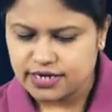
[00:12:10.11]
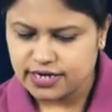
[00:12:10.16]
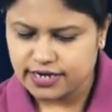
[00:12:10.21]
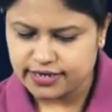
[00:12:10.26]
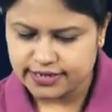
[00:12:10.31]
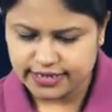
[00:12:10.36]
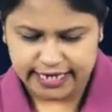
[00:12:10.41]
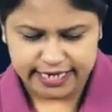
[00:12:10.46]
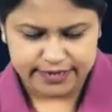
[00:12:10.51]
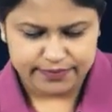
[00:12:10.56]

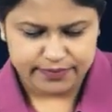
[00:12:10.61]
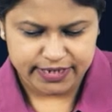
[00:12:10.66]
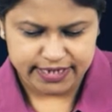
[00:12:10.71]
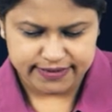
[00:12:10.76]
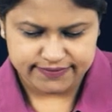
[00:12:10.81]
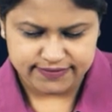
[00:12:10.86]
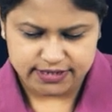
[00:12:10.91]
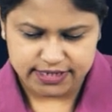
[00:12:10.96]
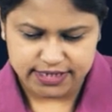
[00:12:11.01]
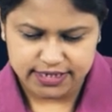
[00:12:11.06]
an
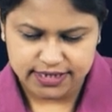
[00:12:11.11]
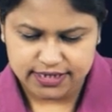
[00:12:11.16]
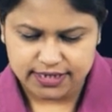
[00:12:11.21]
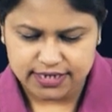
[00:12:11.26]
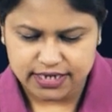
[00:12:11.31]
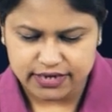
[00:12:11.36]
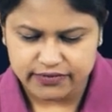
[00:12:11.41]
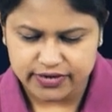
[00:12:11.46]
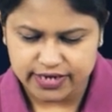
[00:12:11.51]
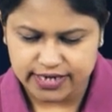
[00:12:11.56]
NBFC
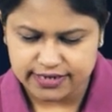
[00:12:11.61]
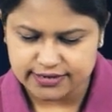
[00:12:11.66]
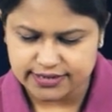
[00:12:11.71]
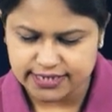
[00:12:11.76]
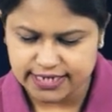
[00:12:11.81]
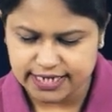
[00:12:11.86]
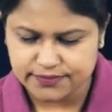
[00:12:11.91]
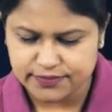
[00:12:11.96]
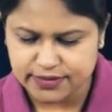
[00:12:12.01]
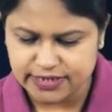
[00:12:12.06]
covered under
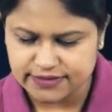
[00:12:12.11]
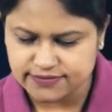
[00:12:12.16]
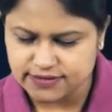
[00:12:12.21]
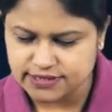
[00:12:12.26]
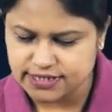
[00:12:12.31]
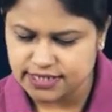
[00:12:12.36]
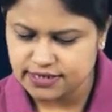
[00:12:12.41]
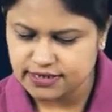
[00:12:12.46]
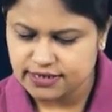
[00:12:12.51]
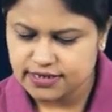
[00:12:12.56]
the
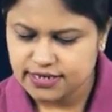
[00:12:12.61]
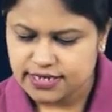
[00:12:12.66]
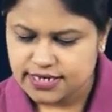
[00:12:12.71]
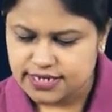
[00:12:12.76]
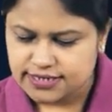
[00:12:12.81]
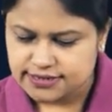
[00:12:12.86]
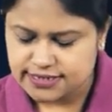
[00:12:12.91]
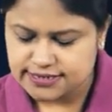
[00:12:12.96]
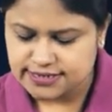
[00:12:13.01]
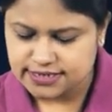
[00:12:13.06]
NBFC
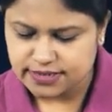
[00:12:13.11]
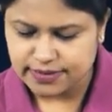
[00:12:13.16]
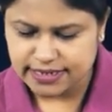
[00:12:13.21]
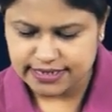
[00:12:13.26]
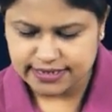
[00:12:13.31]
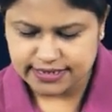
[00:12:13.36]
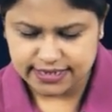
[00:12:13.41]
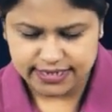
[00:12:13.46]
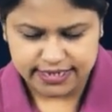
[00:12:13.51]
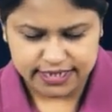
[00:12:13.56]

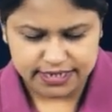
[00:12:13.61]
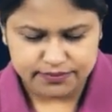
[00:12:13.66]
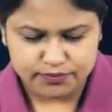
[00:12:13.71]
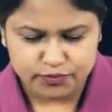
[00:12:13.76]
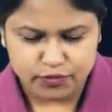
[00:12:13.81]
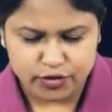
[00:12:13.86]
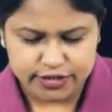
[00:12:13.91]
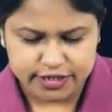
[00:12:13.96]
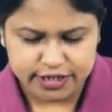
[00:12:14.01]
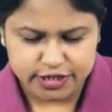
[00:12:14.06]
Systematically
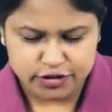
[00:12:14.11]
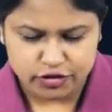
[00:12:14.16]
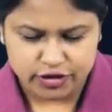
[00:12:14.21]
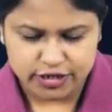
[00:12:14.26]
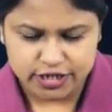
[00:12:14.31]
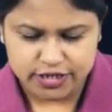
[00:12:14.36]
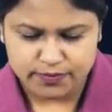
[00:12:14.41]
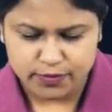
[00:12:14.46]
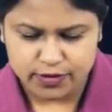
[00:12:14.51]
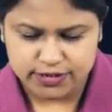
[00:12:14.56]
Important
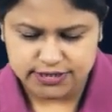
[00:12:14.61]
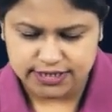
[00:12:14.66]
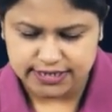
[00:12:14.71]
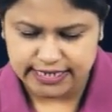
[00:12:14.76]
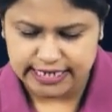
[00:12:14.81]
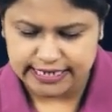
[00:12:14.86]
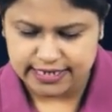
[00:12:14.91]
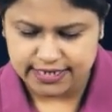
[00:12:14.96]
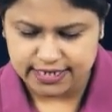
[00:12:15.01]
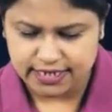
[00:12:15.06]
Non-Deposit
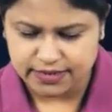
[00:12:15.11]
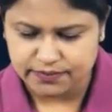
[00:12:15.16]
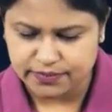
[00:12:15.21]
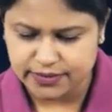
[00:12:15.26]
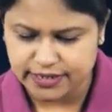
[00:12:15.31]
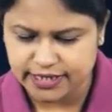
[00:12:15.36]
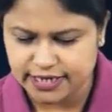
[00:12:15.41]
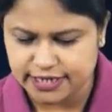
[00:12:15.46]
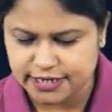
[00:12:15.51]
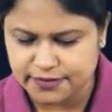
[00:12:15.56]
Taking
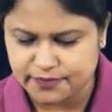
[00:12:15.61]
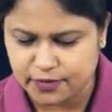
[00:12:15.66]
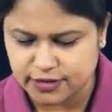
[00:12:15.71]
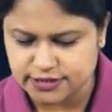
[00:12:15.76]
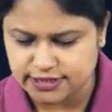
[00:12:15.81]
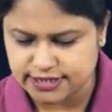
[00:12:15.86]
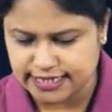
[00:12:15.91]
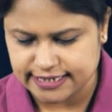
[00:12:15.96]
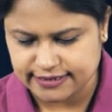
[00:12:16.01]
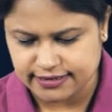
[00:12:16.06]
Company and
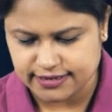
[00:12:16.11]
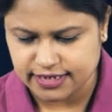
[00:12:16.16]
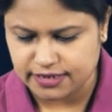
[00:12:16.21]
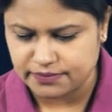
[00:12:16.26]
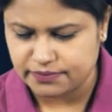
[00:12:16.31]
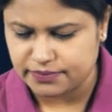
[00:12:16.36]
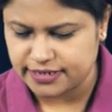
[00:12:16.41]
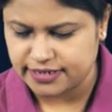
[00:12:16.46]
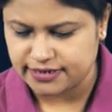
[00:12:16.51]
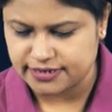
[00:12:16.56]
Deposit Taking
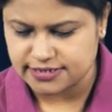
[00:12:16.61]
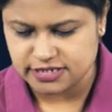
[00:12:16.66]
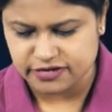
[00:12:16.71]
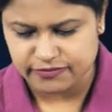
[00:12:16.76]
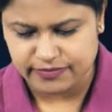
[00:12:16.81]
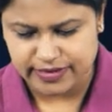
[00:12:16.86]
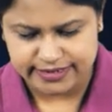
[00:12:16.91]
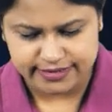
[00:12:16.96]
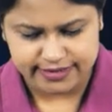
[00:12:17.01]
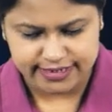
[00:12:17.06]
Company
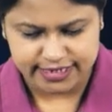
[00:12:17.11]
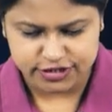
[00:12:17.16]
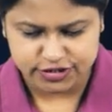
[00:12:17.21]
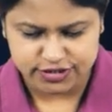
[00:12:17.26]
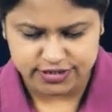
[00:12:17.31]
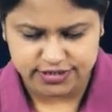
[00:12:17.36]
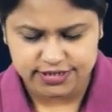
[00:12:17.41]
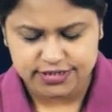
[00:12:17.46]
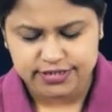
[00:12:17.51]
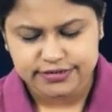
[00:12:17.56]
Reserve Bank
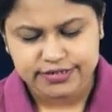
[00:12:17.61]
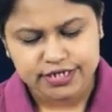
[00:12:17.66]
Directions